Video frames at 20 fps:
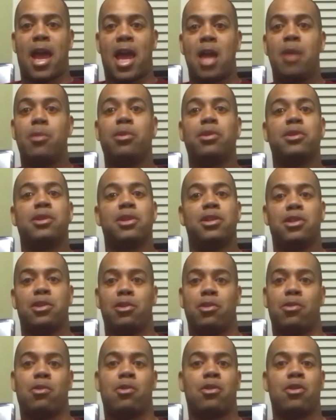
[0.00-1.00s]
able to
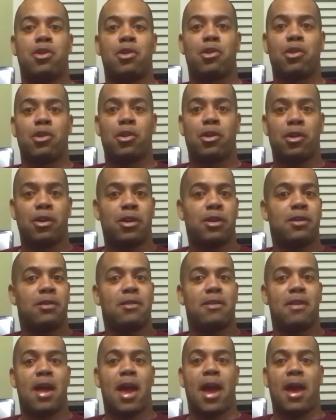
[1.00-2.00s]
do or you're good
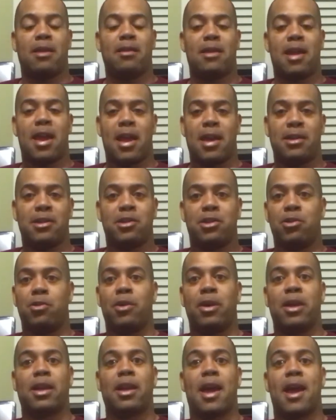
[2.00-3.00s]
at
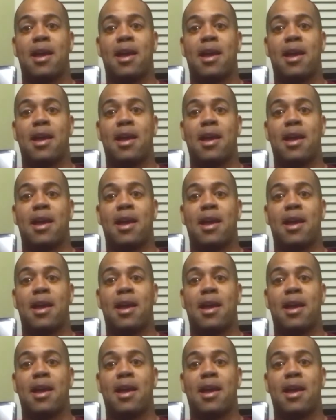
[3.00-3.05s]
doing,